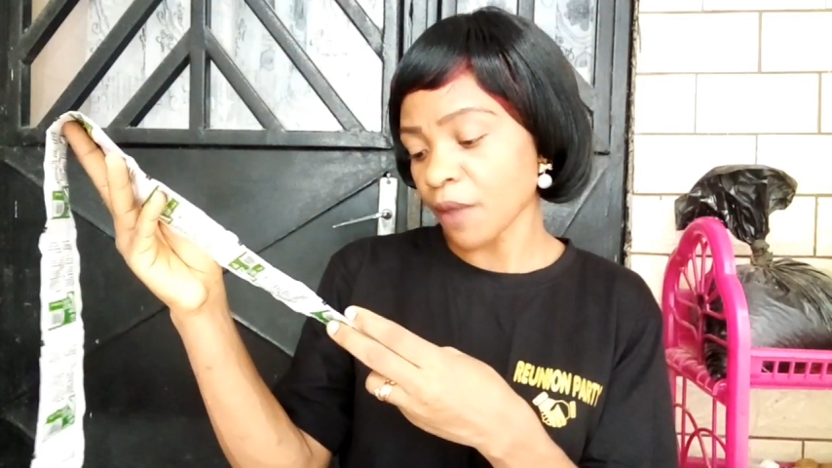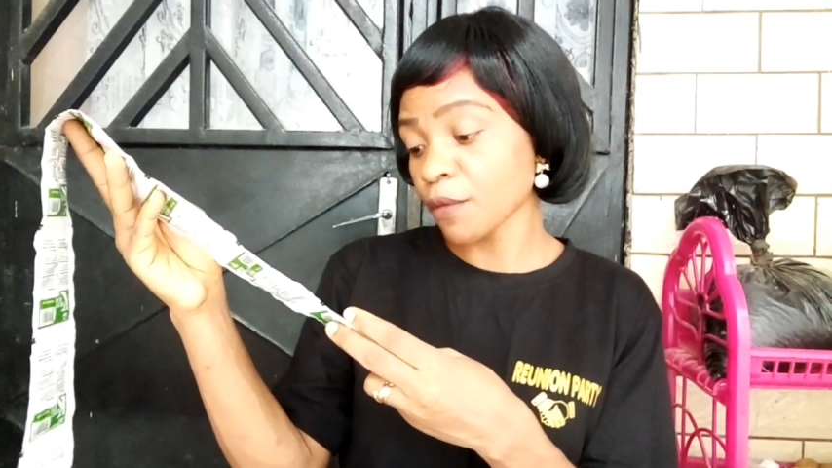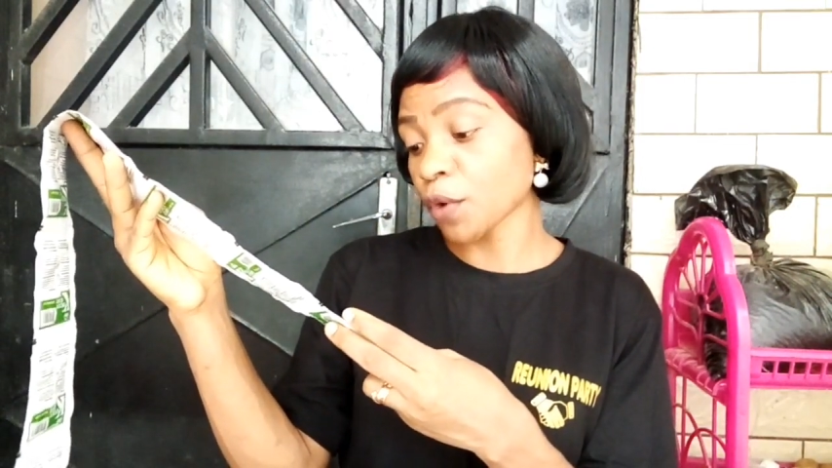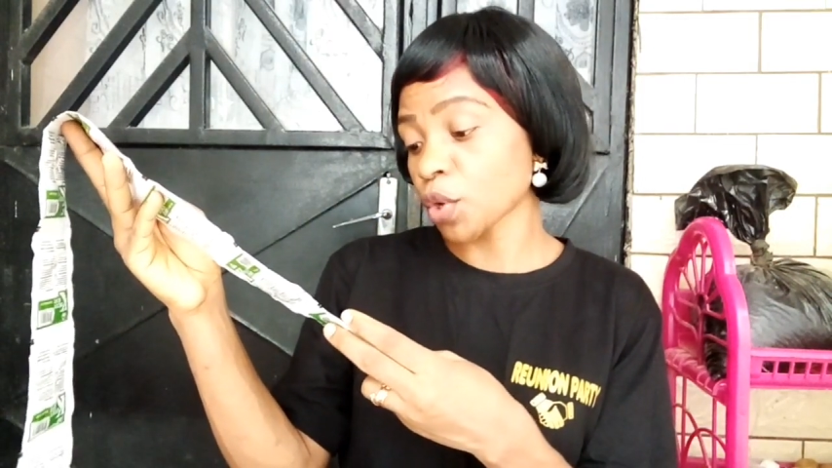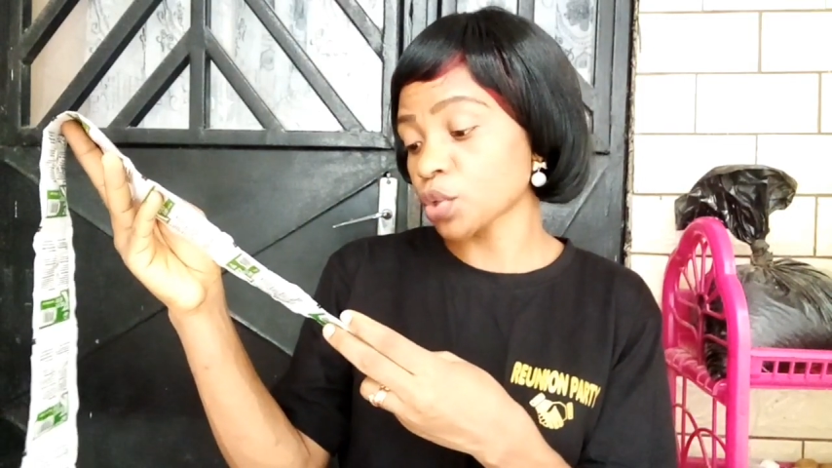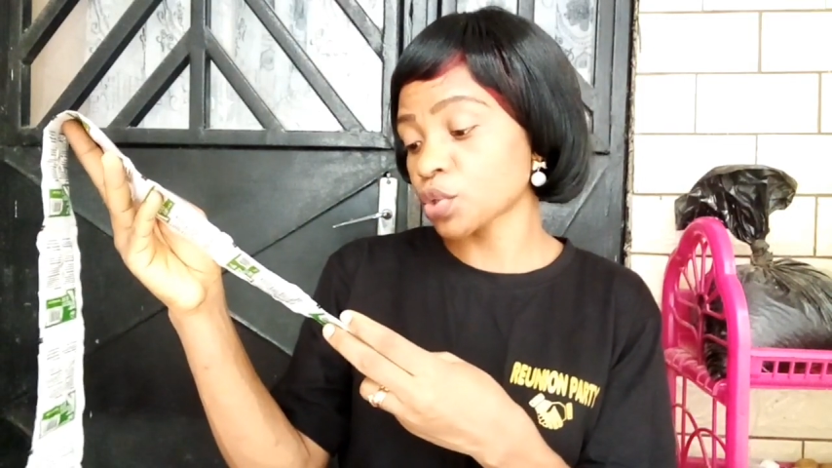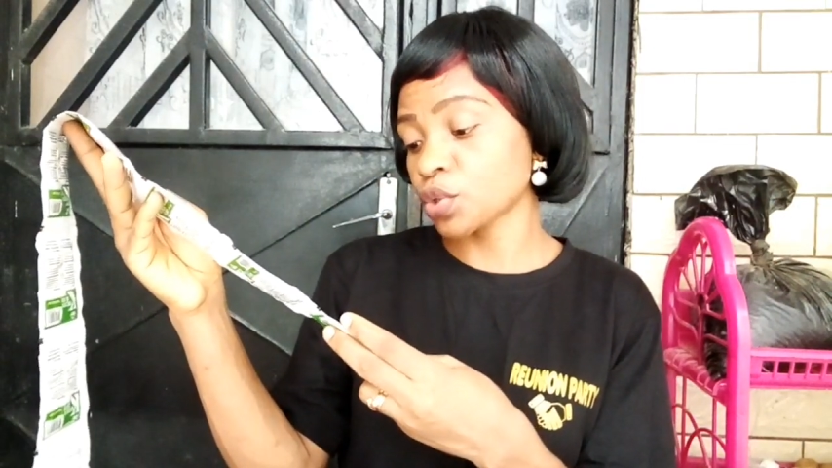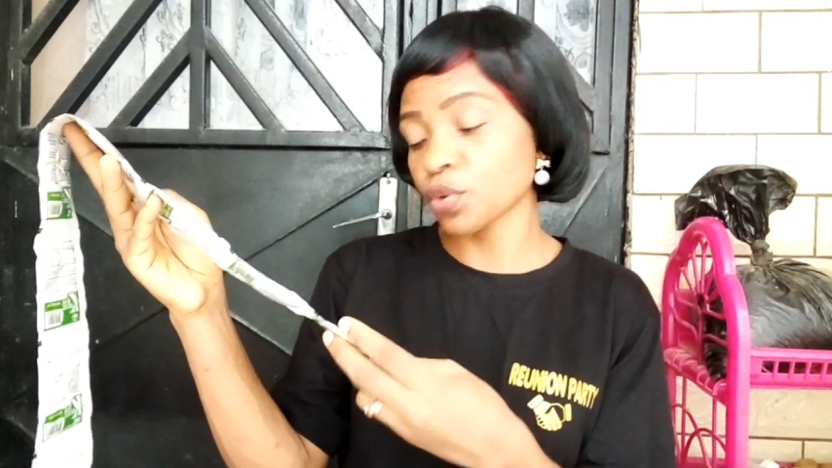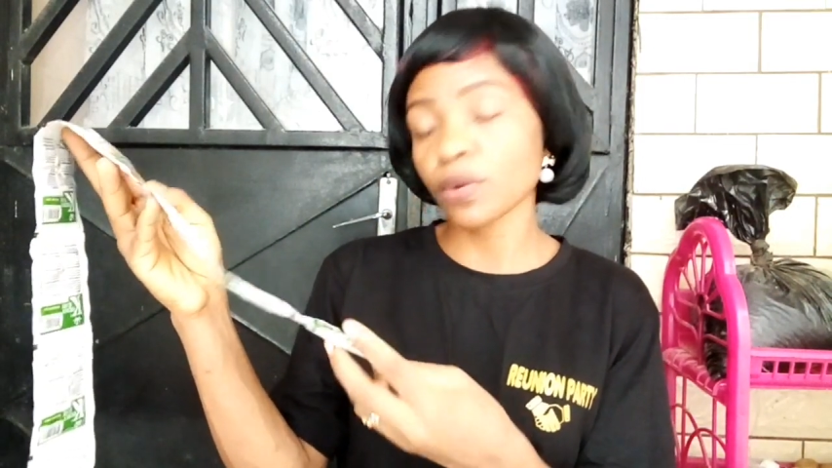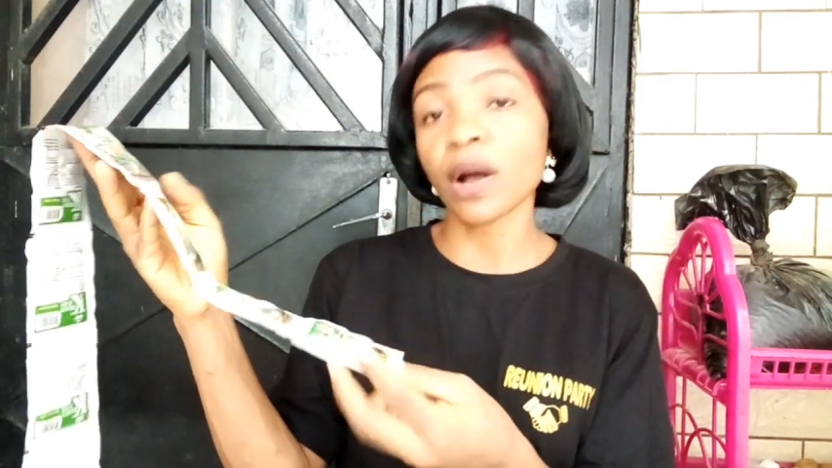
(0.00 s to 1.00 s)
even for your
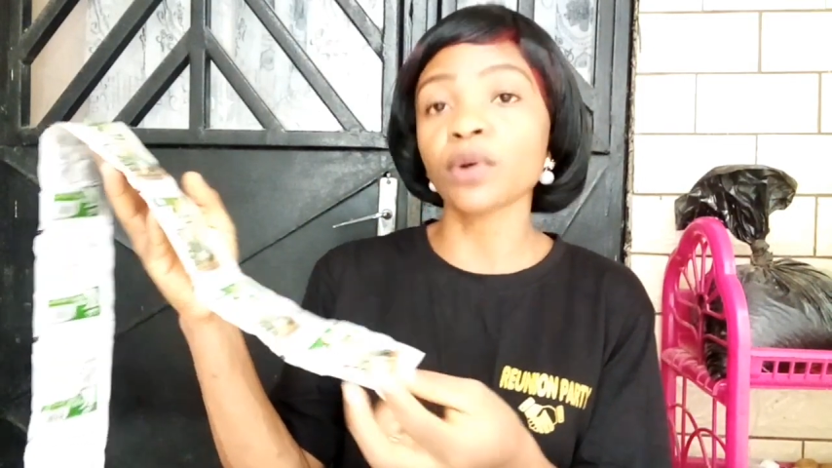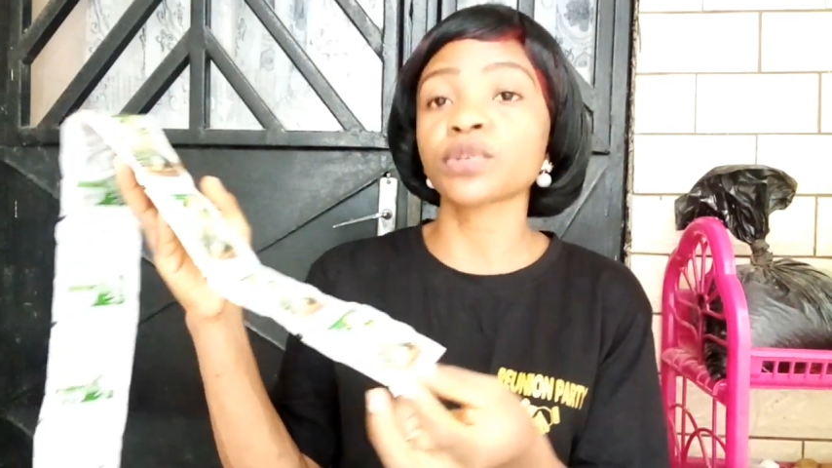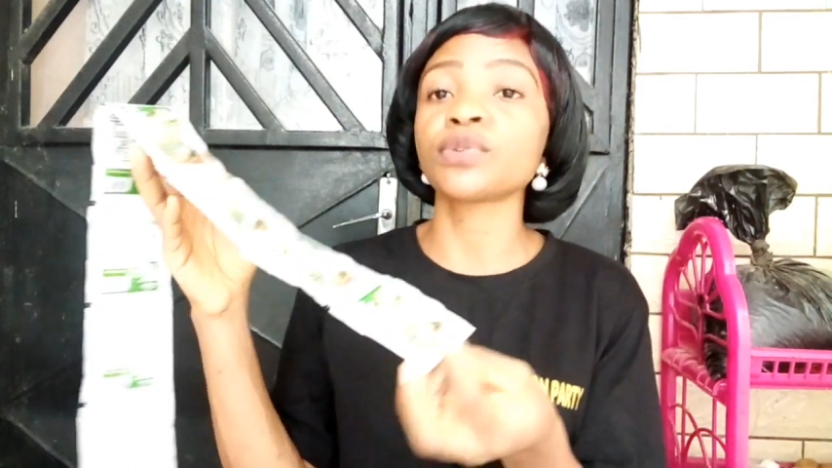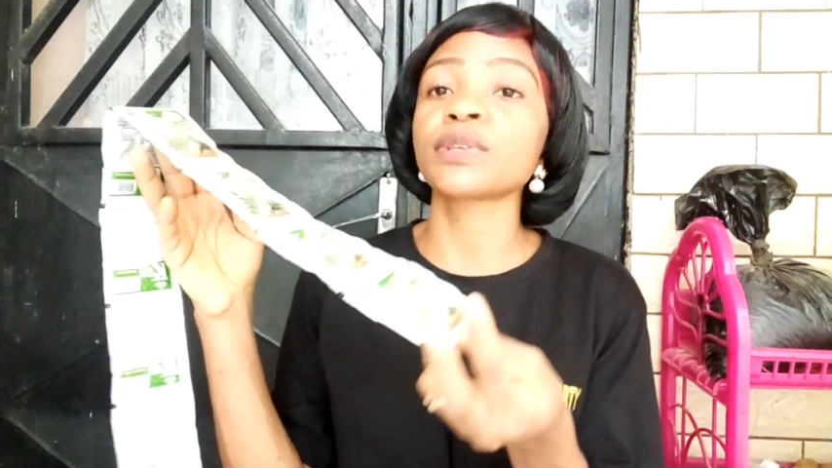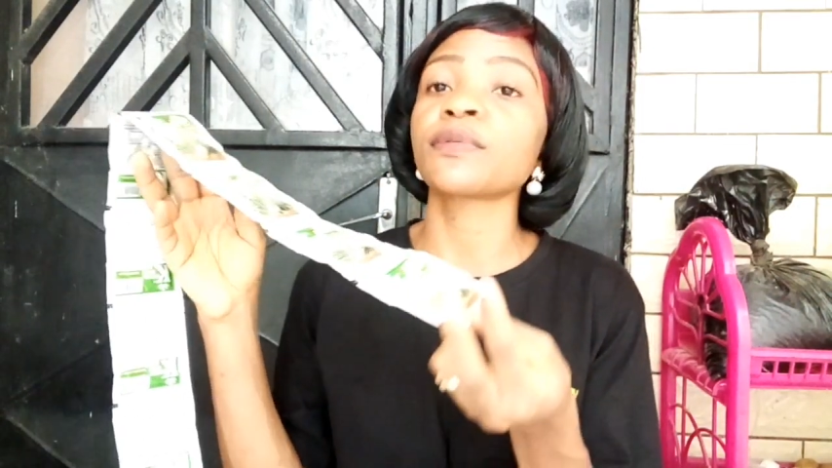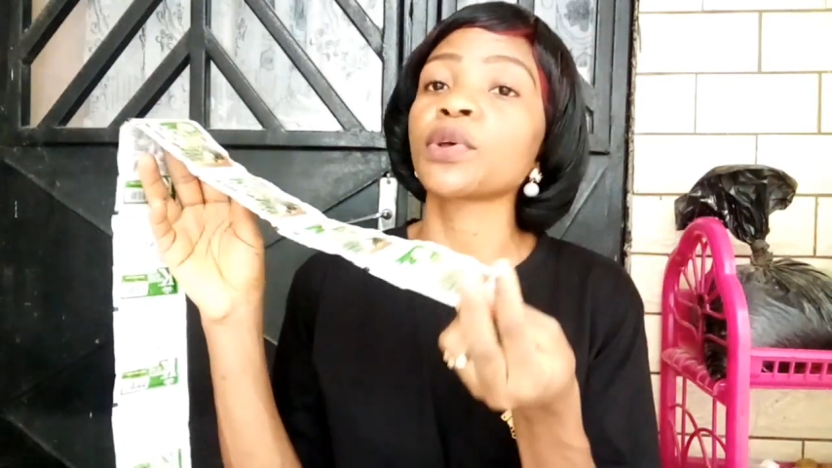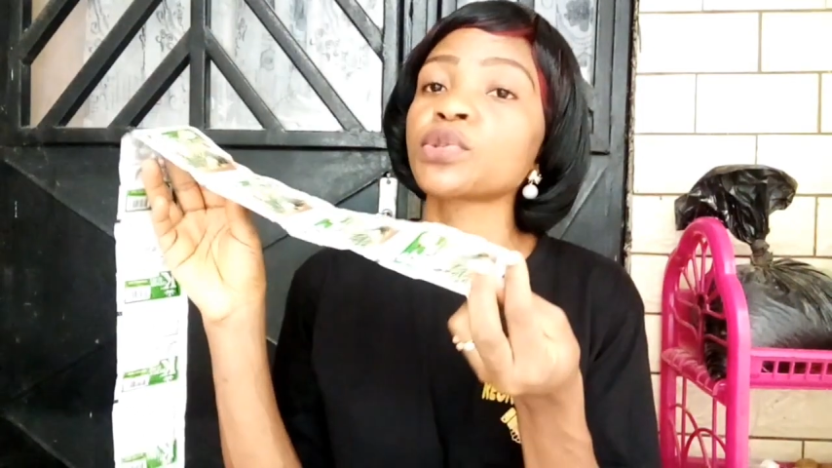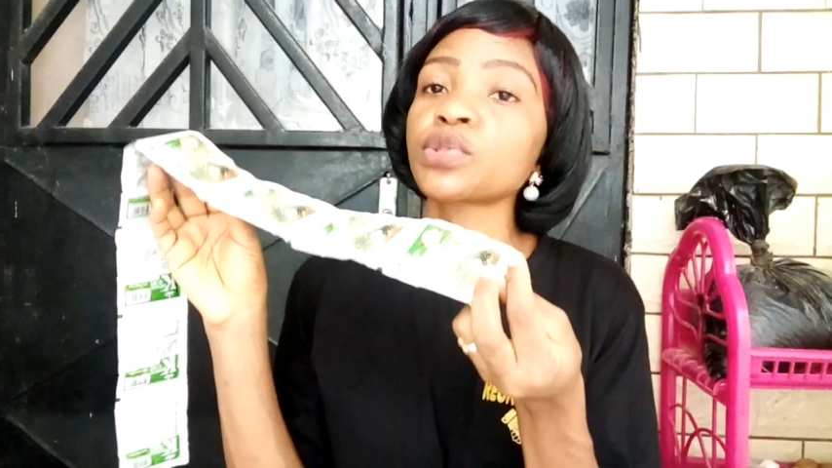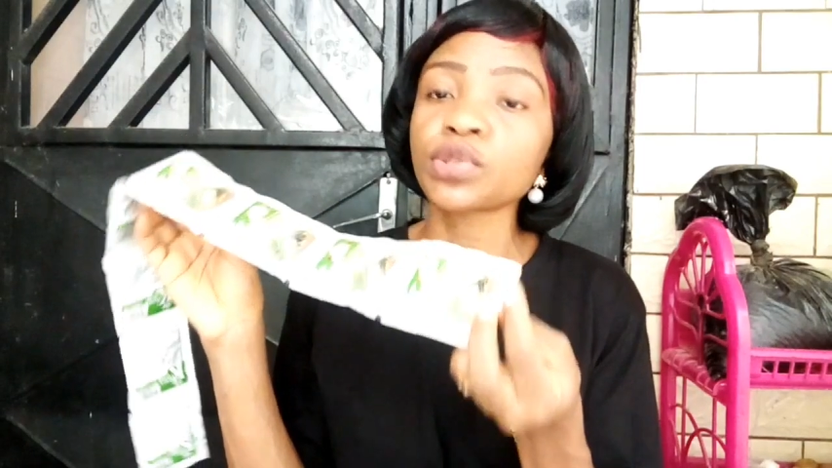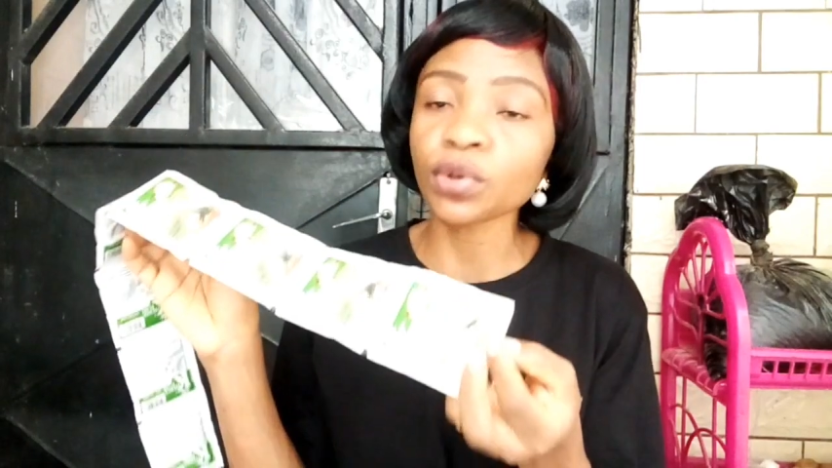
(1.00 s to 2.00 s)
stew, you can also use it for your
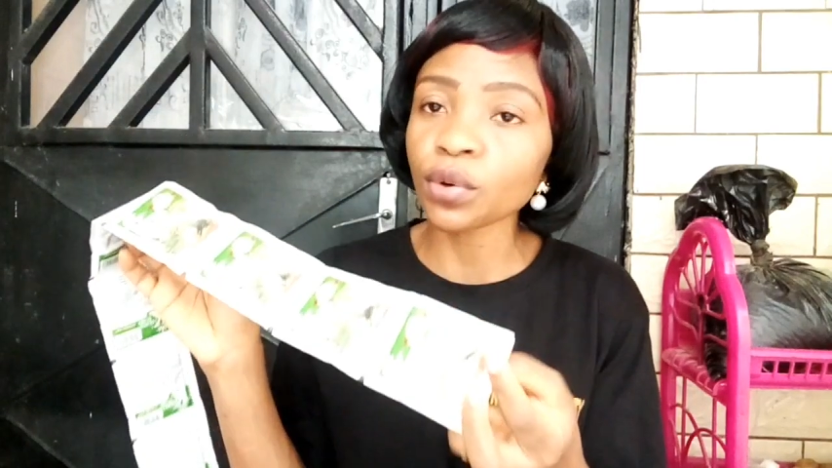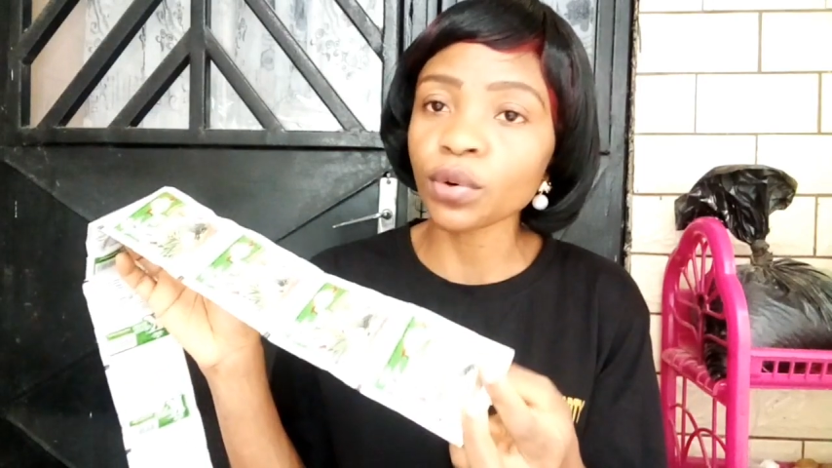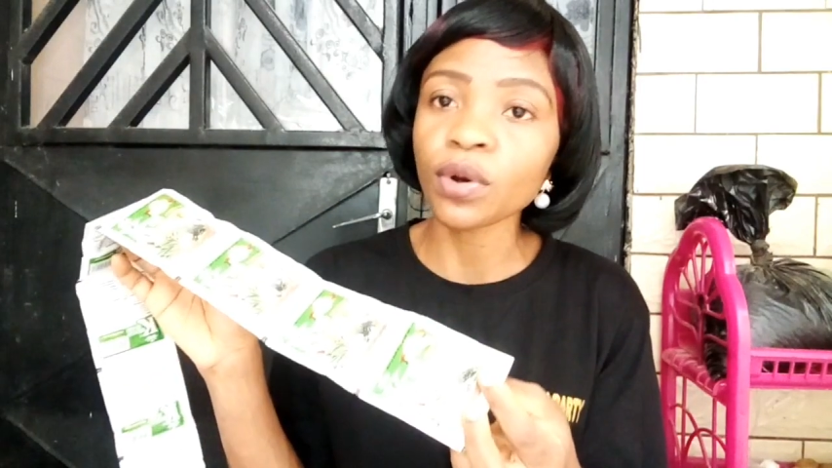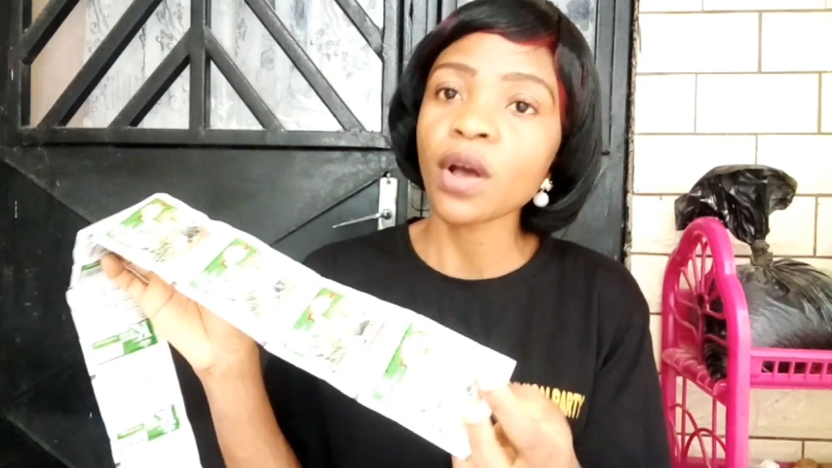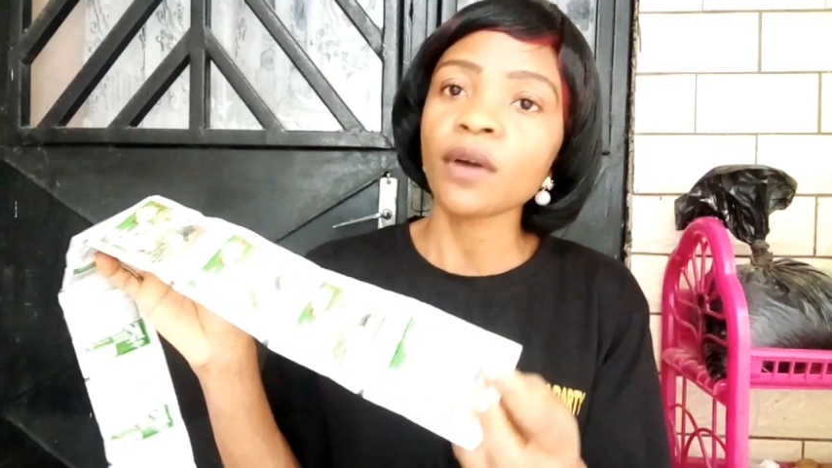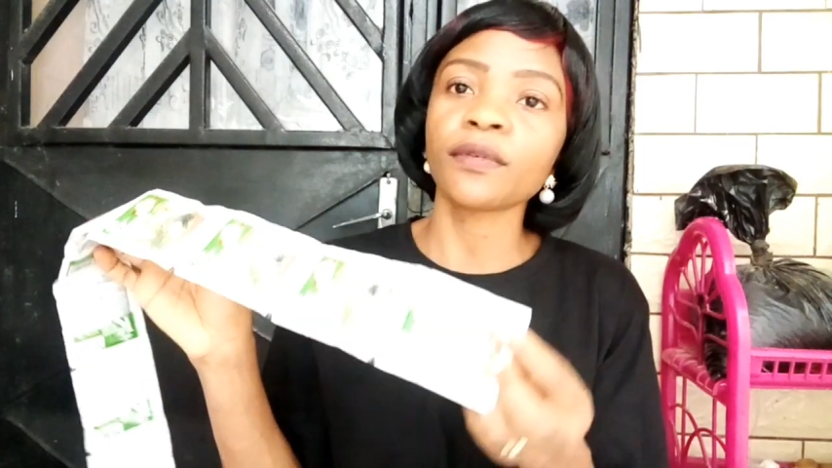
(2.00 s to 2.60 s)
stew,